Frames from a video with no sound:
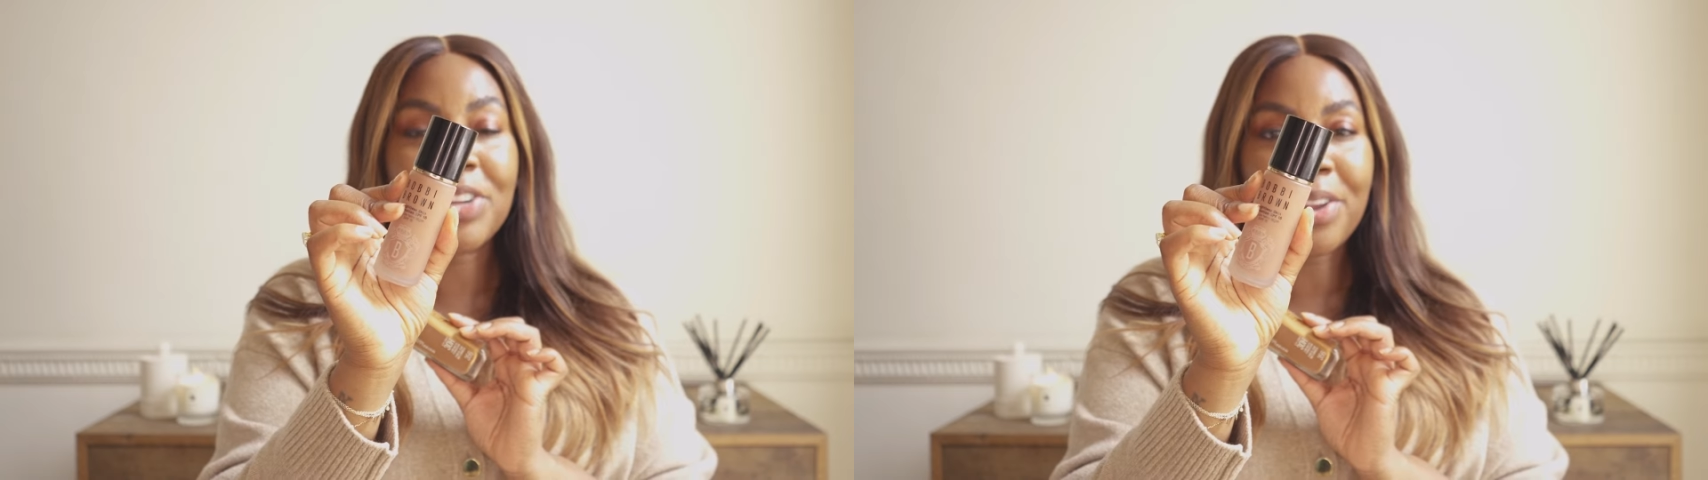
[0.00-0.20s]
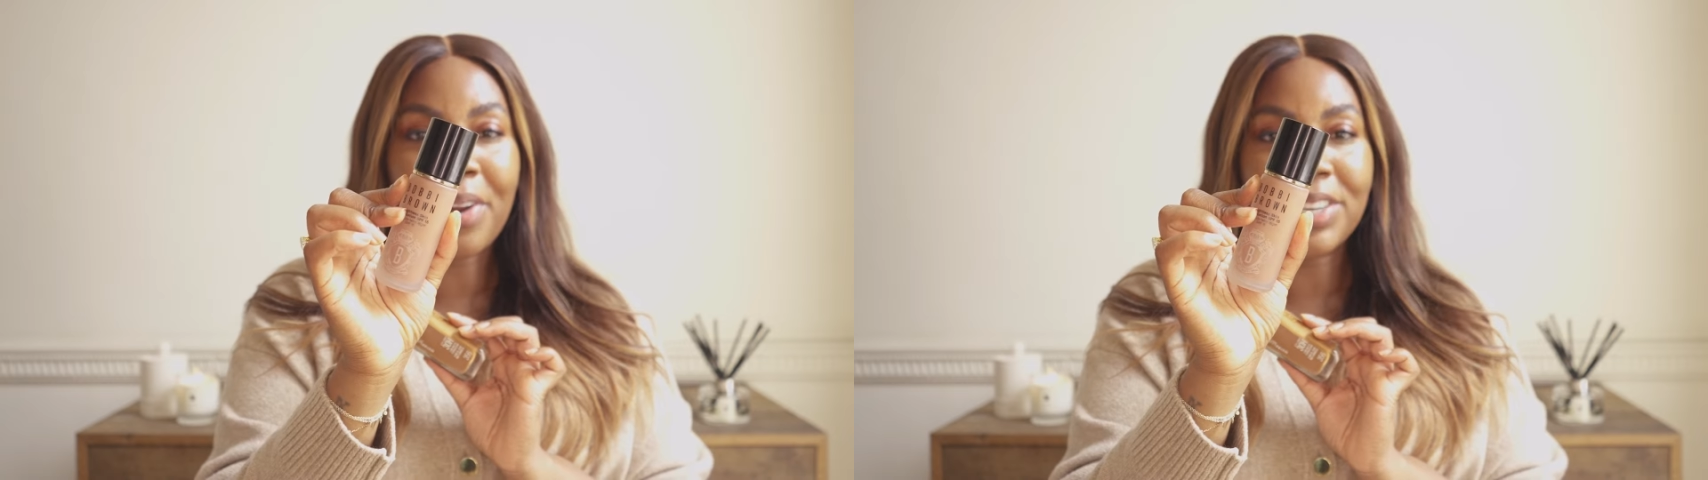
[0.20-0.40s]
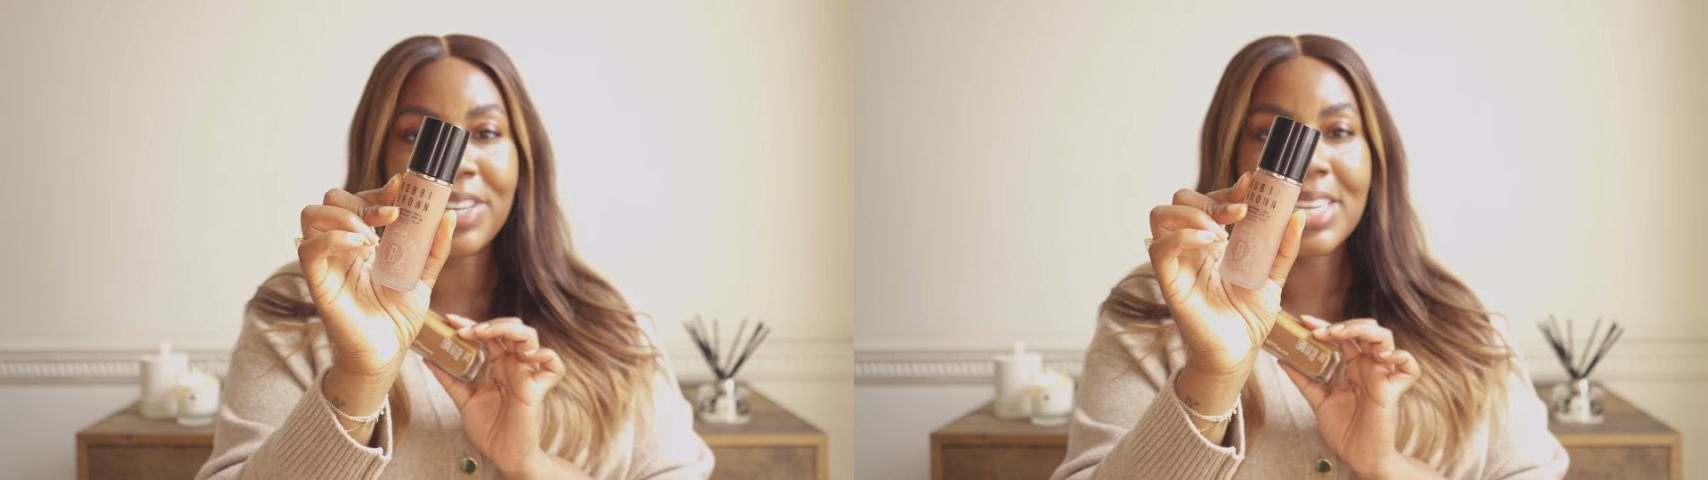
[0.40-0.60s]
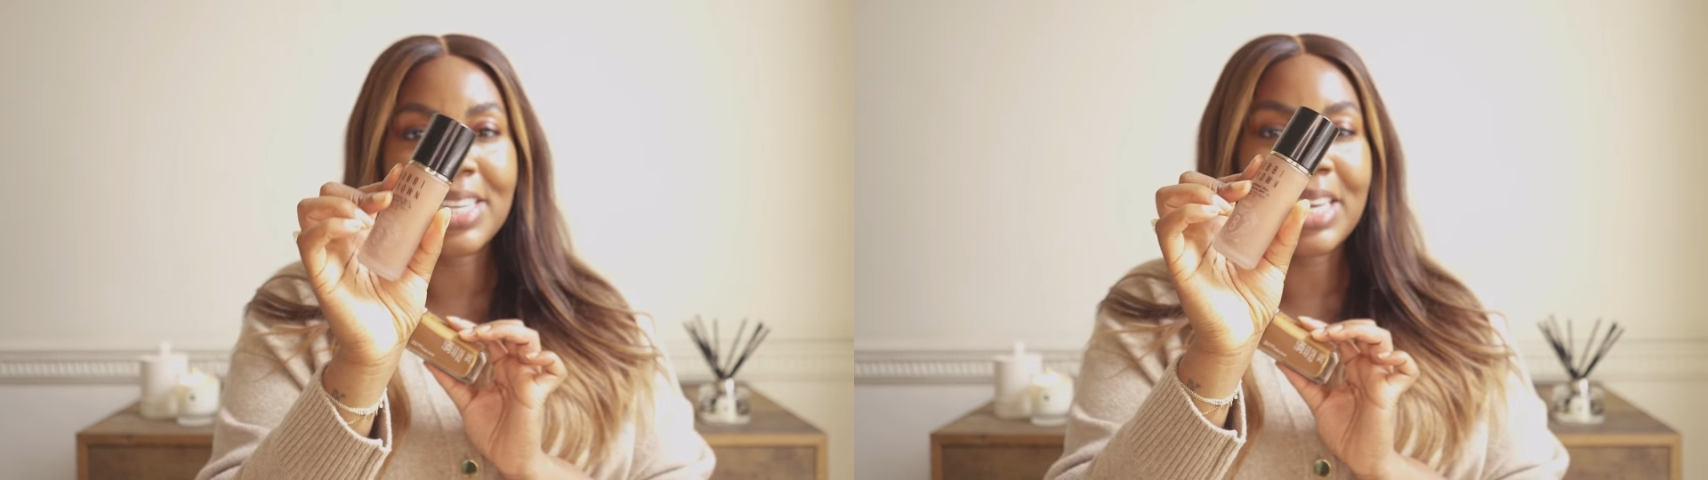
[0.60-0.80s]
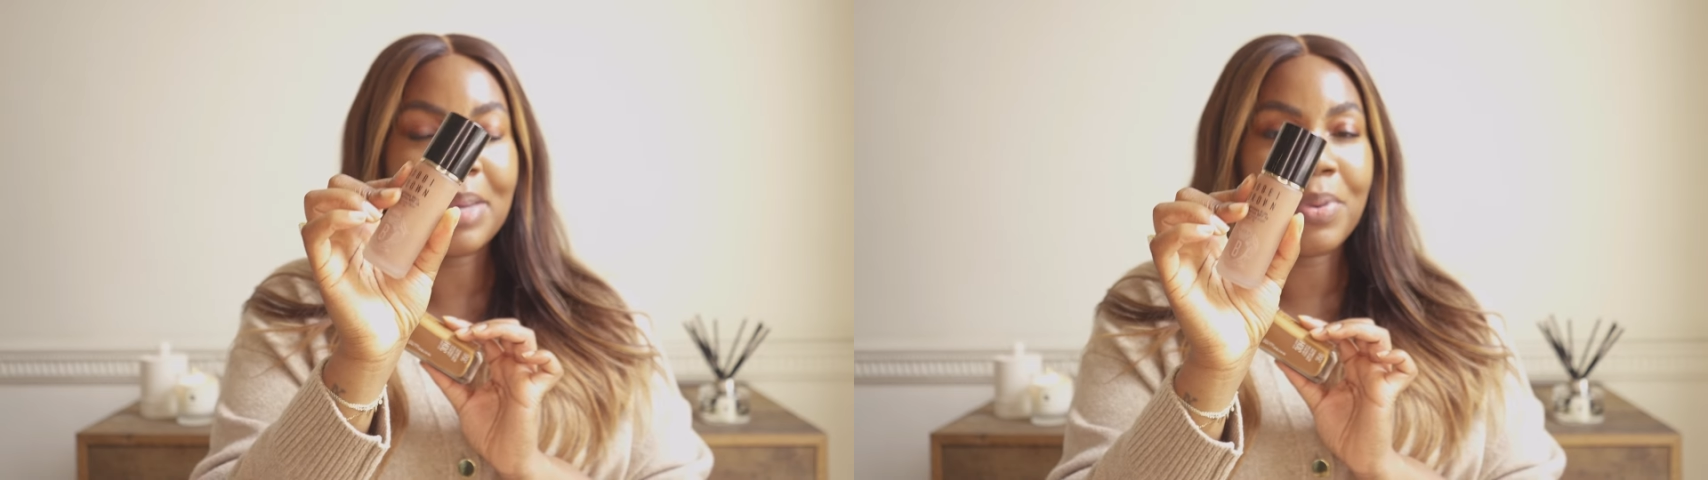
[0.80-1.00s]
technology
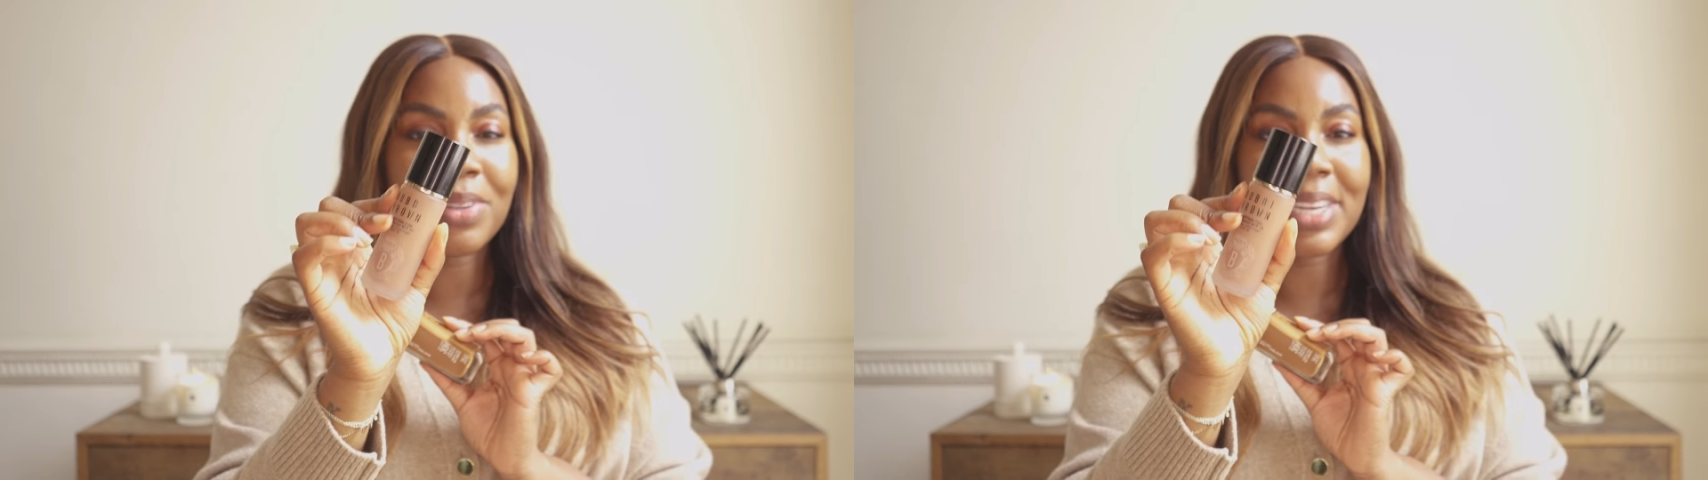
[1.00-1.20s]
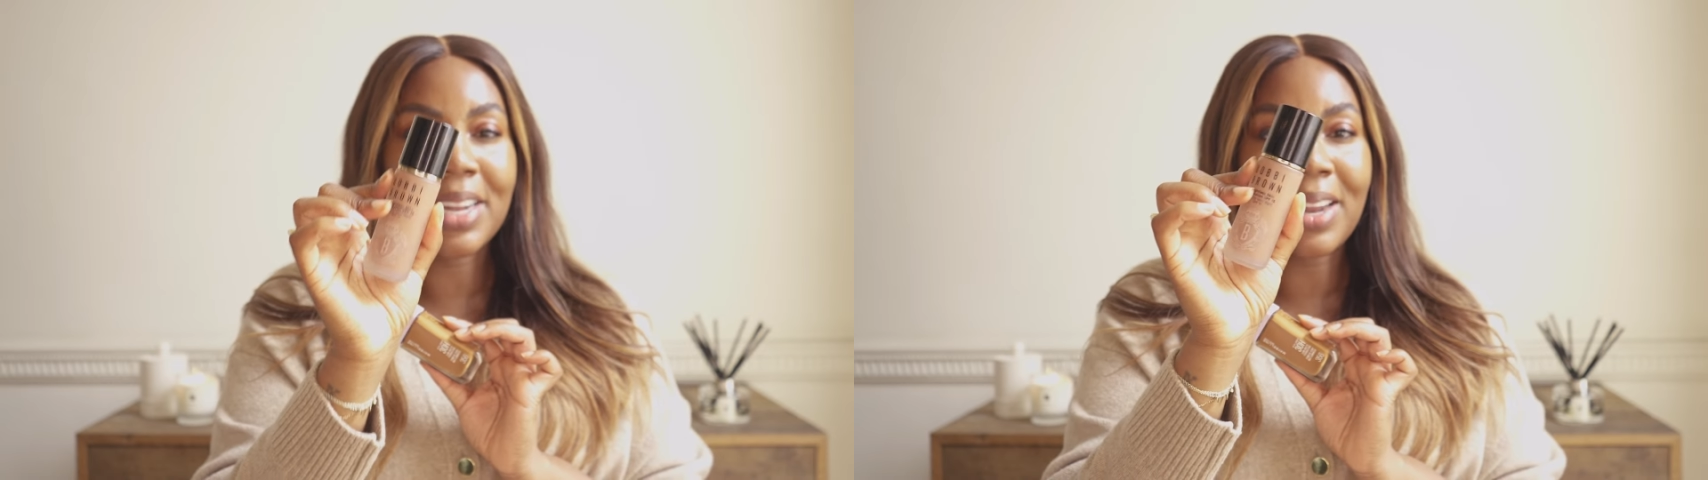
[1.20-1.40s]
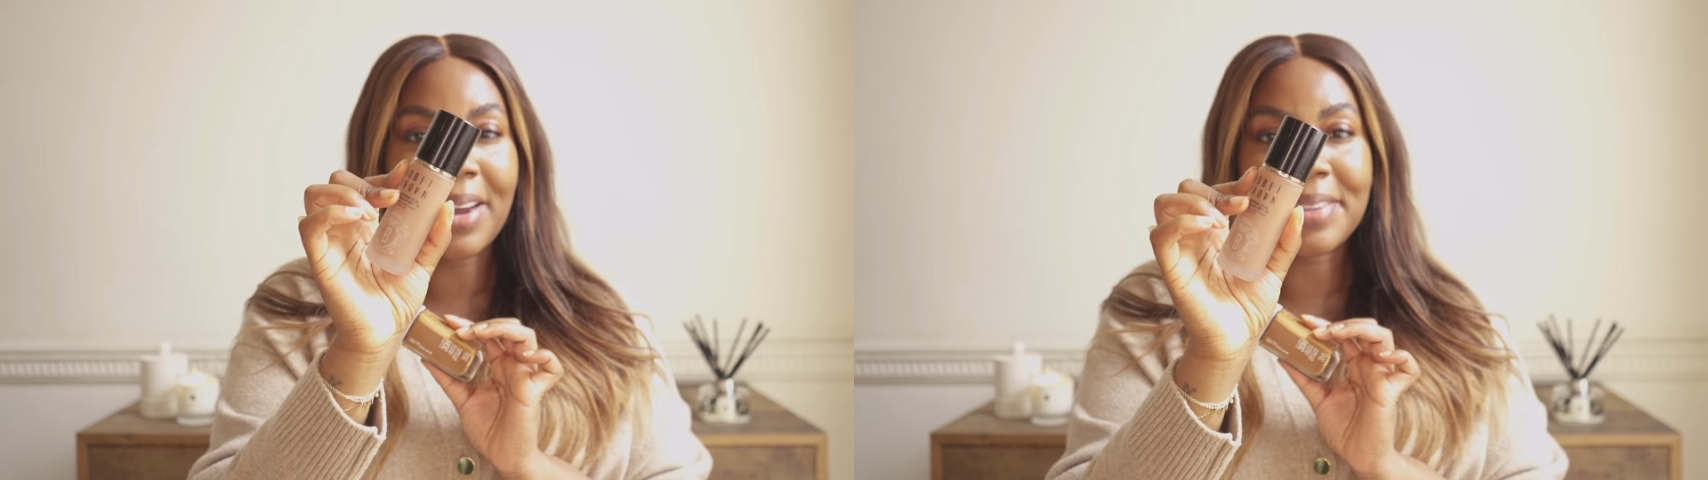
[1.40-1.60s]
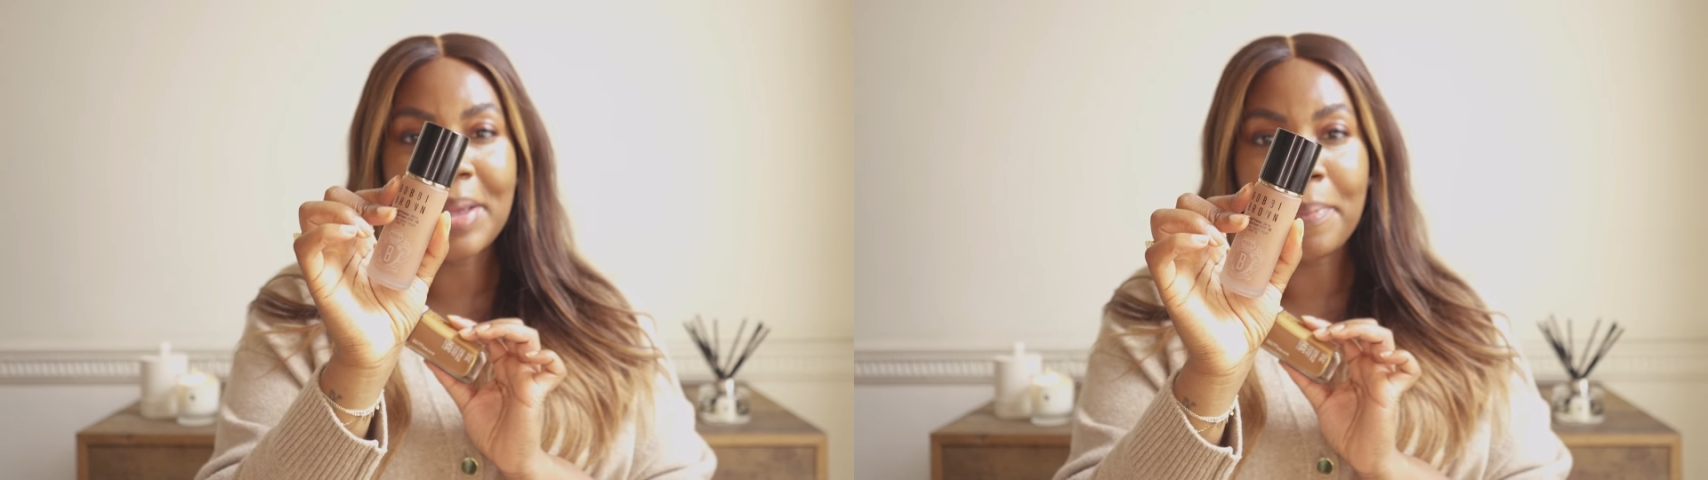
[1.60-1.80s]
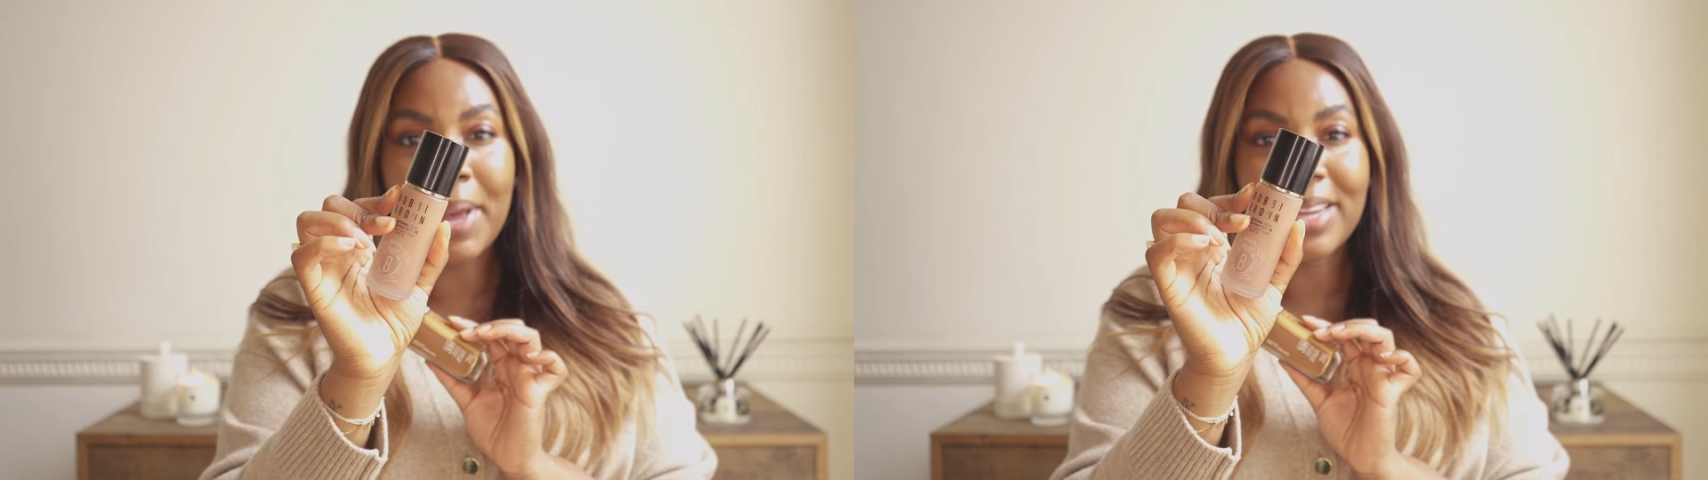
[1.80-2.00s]
to keep your skin nice
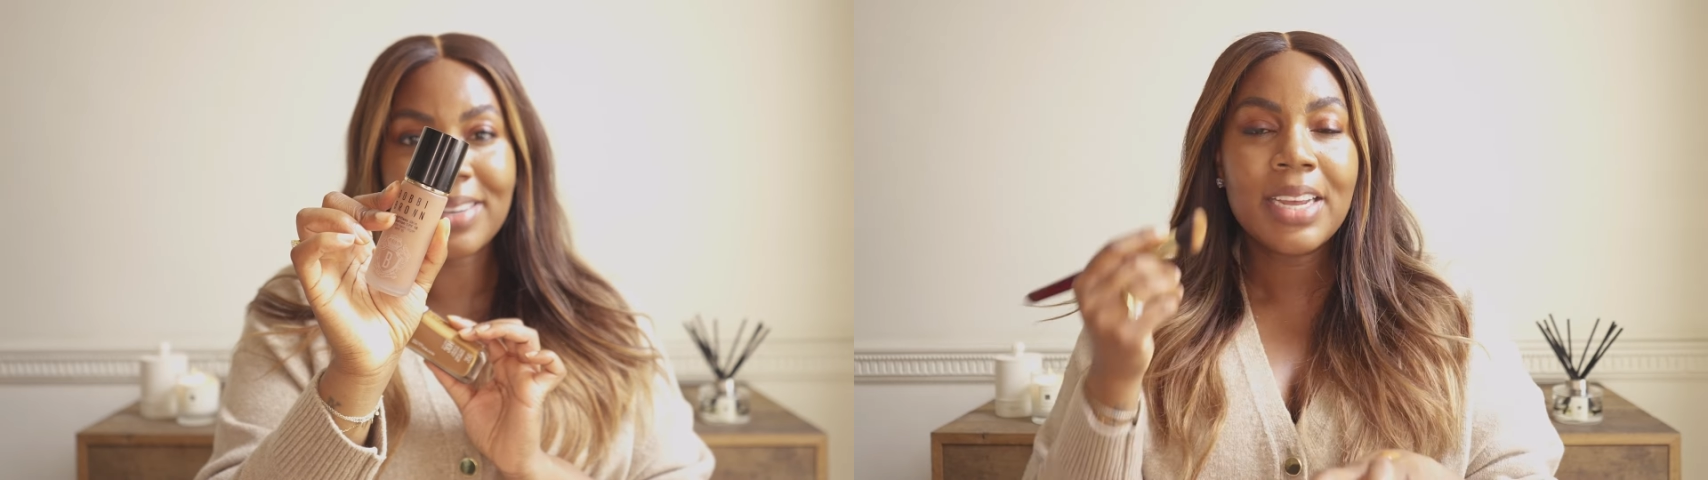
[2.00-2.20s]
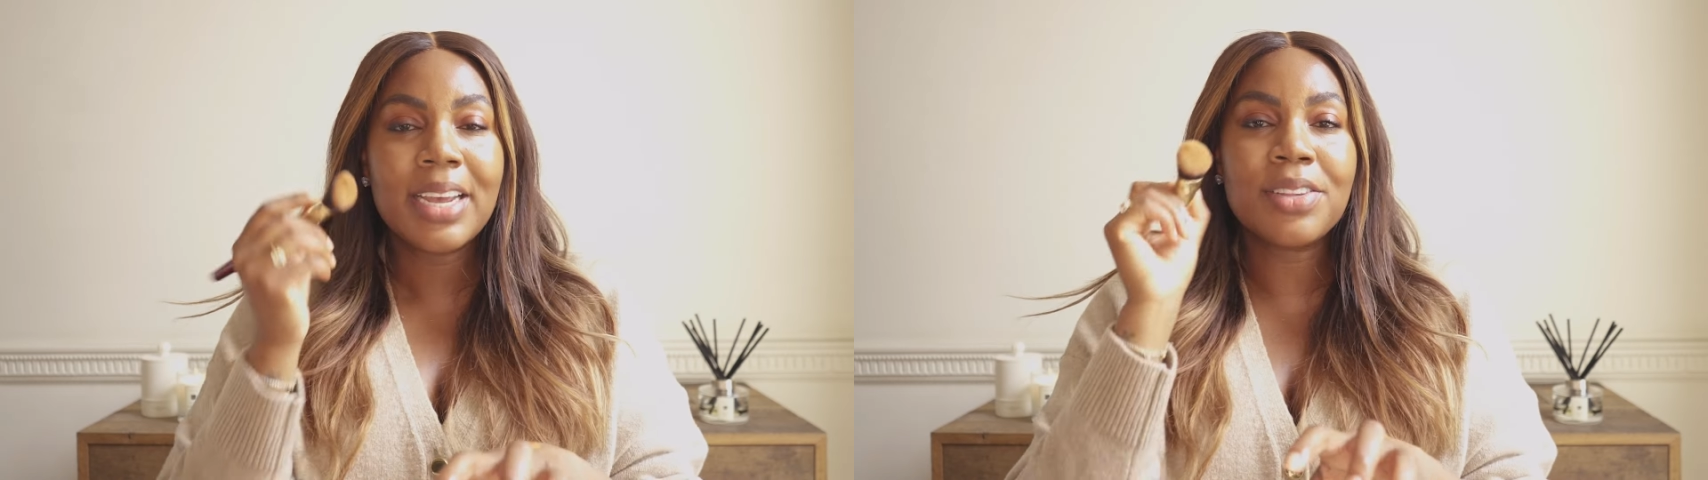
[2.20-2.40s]
and matte.